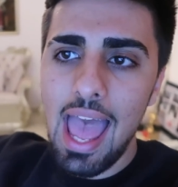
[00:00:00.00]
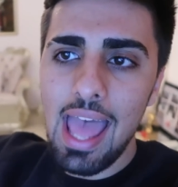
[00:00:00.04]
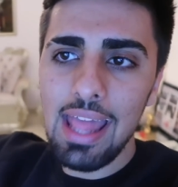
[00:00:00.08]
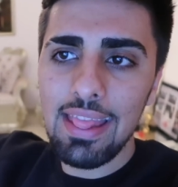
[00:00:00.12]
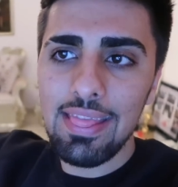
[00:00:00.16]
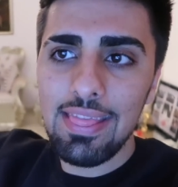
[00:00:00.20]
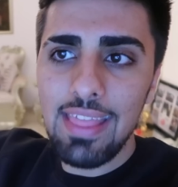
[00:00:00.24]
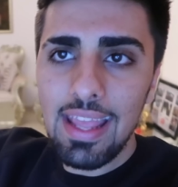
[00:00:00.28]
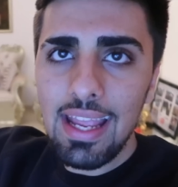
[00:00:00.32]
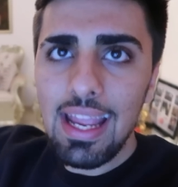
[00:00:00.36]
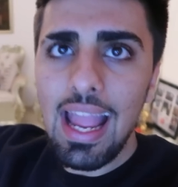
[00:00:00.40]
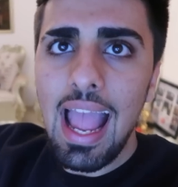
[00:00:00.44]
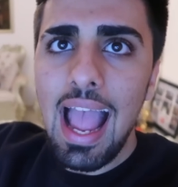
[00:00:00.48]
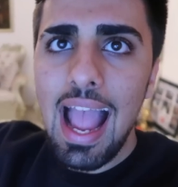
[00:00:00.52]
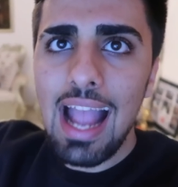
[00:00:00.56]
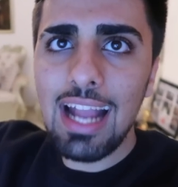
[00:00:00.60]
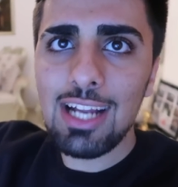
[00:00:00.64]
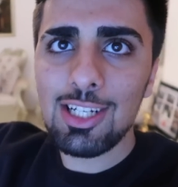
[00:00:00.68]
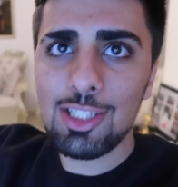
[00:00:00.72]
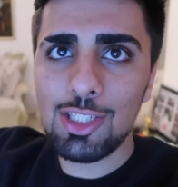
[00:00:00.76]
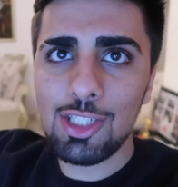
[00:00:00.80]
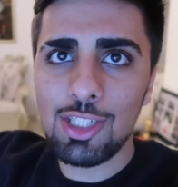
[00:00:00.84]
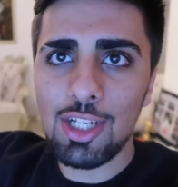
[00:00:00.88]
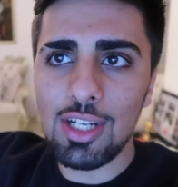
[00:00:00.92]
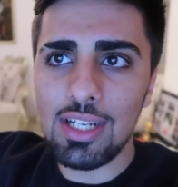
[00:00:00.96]
and they
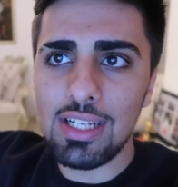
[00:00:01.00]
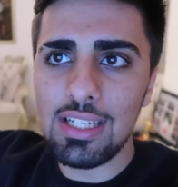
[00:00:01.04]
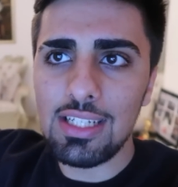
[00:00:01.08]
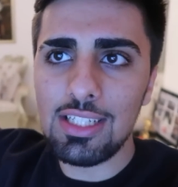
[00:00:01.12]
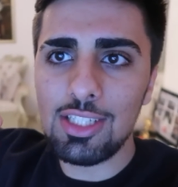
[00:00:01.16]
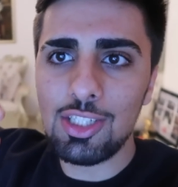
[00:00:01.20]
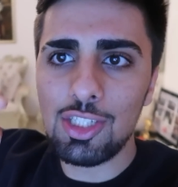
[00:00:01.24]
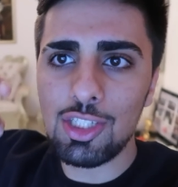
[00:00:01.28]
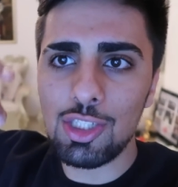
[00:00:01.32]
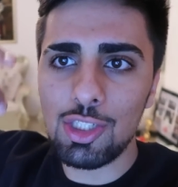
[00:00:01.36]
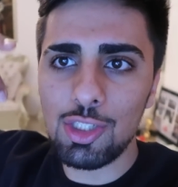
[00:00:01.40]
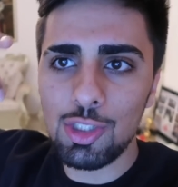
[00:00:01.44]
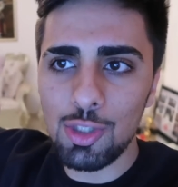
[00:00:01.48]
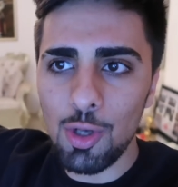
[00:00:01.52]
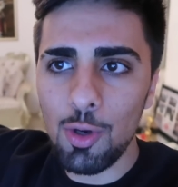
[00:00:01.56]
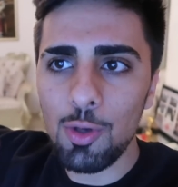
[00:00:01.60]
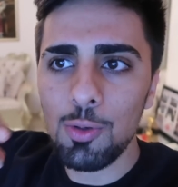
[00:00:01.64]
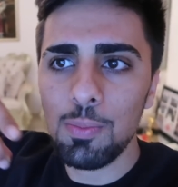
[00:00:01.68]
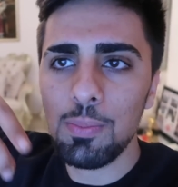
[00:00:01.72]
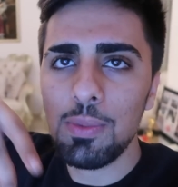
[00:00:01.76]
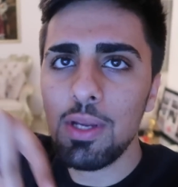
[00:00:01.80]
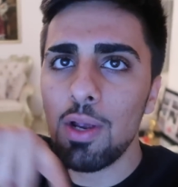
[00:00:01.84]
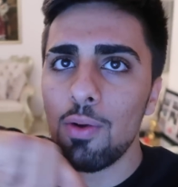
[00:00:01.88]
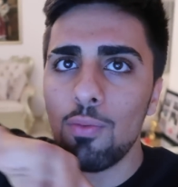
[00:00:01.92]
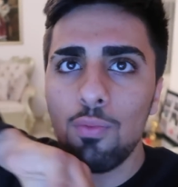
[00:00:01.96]
actually just
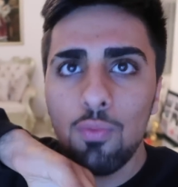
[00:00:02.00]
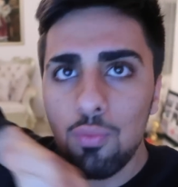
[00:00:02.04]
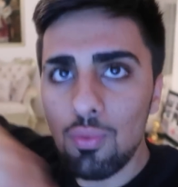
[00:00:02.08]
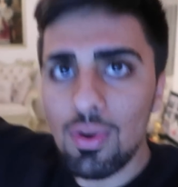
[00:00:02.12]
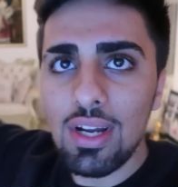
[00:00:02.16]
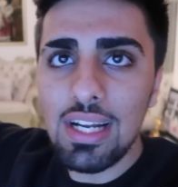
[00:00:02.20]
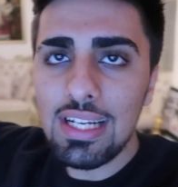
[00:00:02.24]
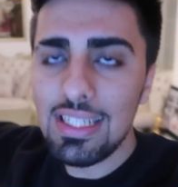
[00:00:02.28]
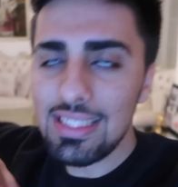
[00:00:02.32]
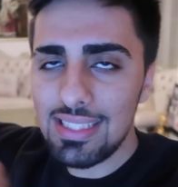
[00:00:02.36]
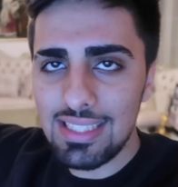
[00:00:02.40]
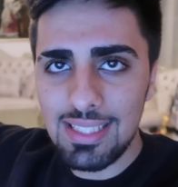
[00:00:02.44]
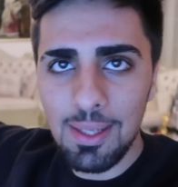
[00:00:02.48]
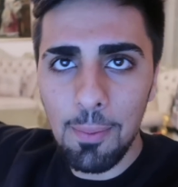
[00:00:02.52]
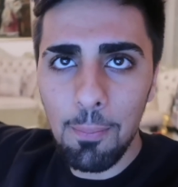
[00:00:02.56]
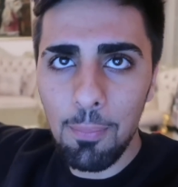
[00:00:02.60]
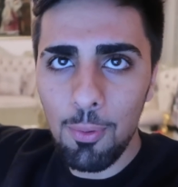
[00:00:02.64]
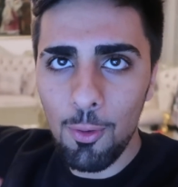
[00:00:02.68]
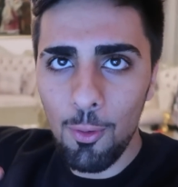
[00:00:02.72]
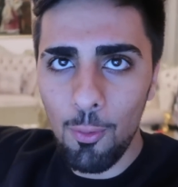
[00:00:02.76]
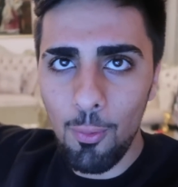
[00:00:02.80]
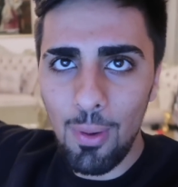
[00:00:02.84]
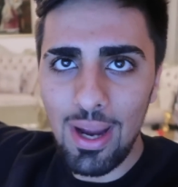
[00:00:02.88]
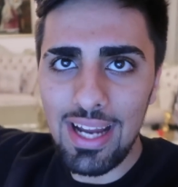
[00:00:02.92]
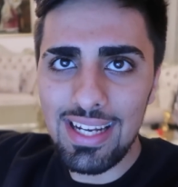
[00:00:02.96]
showed me a really
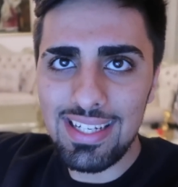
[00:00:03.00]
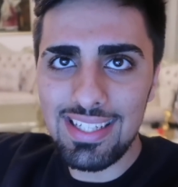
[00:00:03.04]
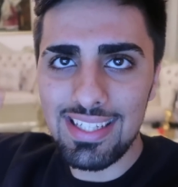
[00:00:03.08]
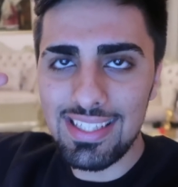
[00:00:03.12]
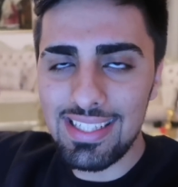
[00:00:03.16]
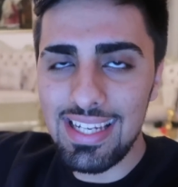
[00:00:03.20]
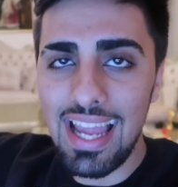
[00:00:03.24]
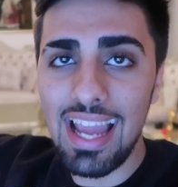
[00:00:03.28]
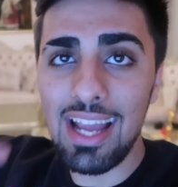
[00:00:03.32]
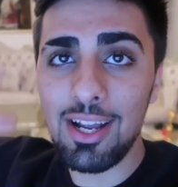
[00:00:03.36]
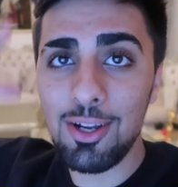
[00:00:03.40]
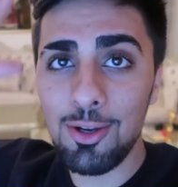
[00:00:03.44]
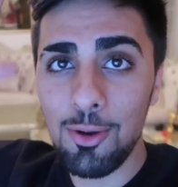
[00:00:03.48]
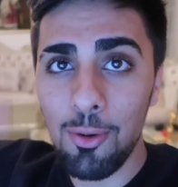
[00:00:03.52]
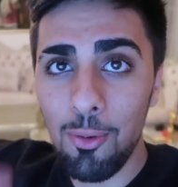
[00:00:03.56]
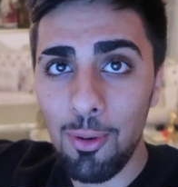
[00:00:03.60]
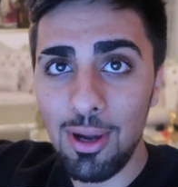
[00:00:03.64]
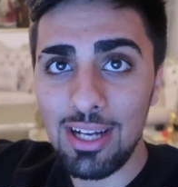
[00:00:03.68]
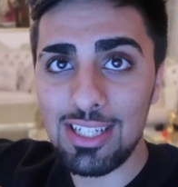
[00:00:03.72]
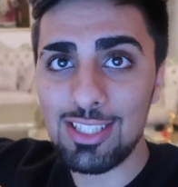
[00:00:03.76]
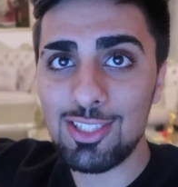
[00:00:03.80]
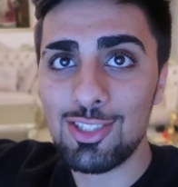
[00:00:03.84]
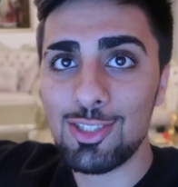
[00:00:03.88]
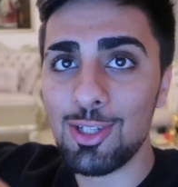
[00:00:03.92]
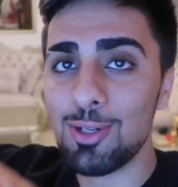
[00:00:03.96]
simple way to get
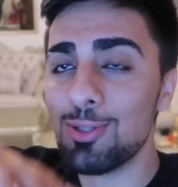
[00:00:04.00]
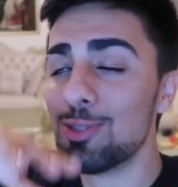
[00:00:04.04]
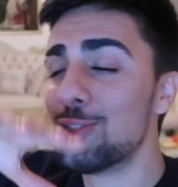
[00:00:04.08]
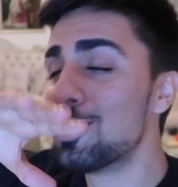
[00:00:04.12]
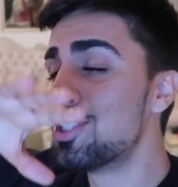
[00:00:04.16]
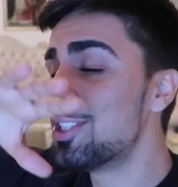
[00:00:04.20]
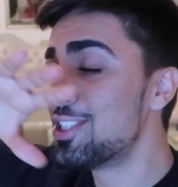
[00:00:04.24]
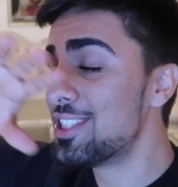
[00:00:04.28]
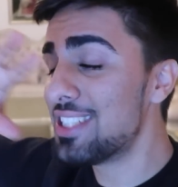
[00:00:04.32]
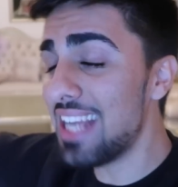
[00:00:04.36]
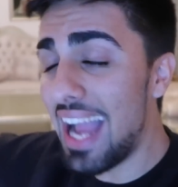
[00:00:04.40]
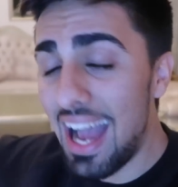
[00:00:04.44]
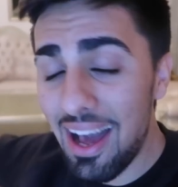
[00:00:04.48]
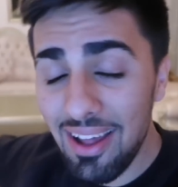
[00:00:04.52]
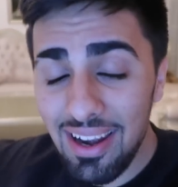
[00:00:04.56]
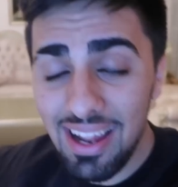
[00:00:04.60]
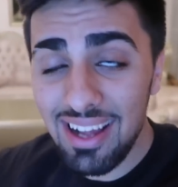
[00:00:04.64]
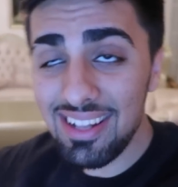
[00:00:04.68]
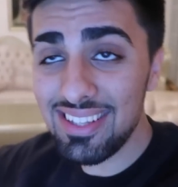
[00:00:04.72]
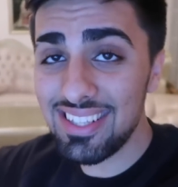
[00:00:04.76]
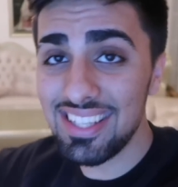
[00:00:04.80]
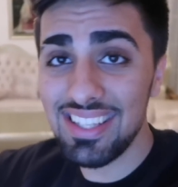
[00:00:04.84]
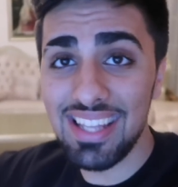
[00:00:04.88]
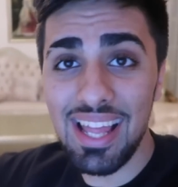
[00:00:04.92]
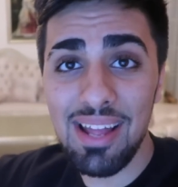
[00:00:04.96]
coins. So, shout
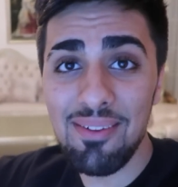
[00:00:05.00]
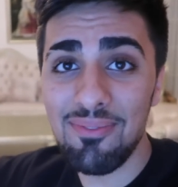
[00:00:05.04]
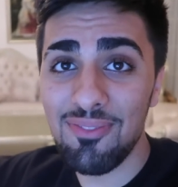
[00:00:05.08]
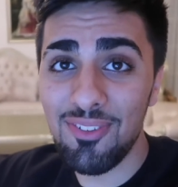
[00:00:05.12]
out to them